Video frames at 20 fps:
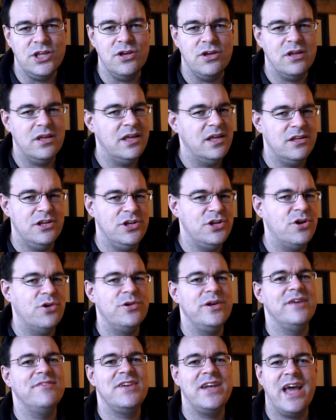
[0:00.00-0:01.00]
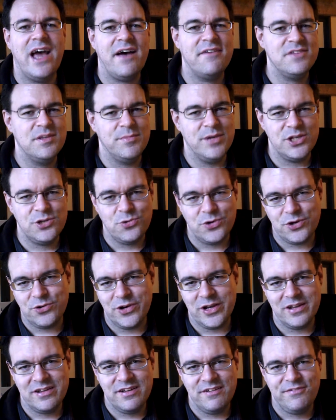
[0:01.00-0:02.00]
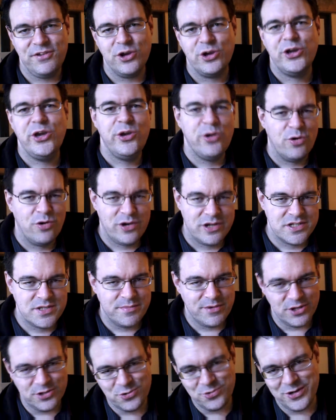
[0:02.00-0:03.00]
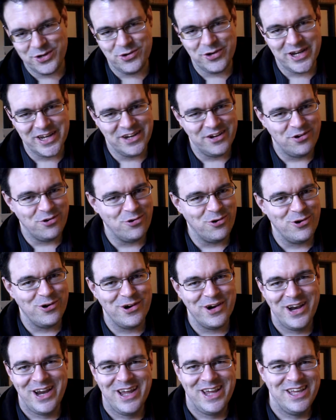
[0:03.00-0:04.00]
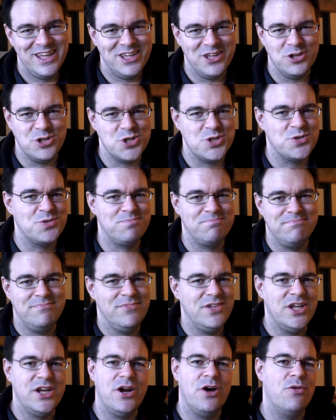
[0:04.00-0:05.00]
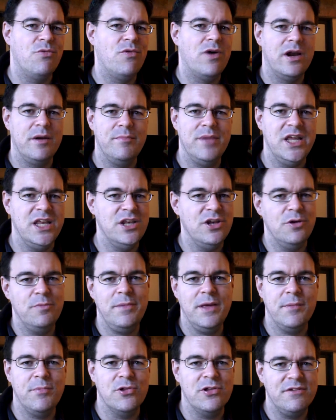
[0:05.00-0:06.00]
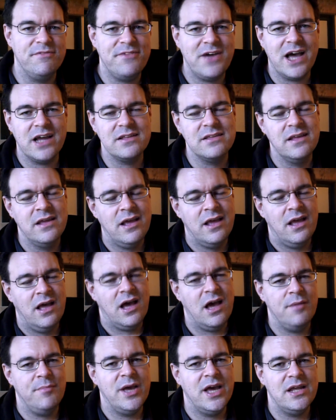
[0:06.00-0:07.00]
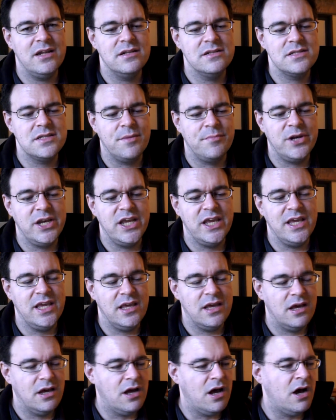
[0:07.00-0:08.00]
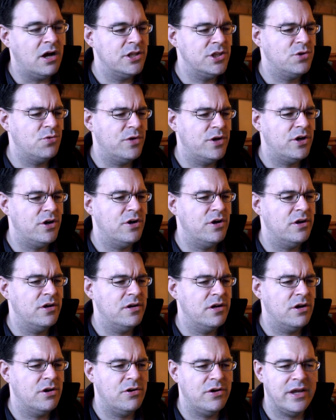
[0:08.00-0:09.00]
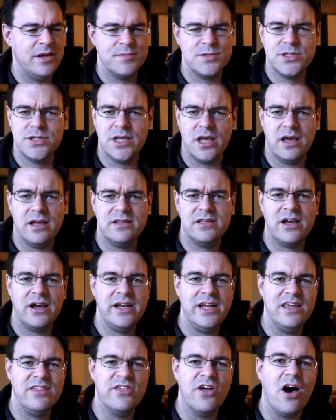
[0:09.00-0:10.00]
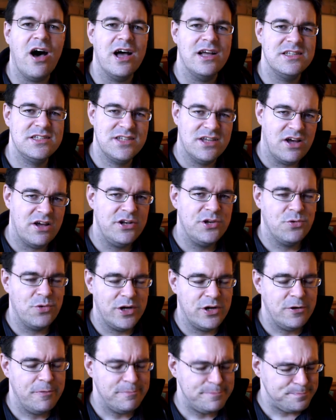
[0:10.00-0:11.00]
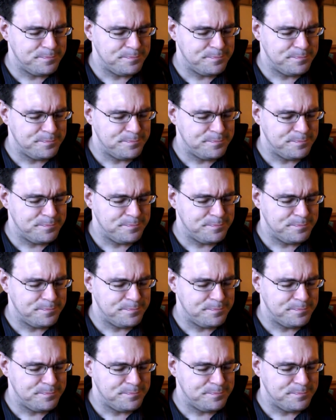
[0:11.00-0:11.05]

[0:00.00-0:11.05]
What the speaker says: You don't even have to be Twittering. If you're curious about Twittering, or you just want to meet new people. In fact, I met somebody on Twitter. Her name's Tiny Thoughts on Twitter,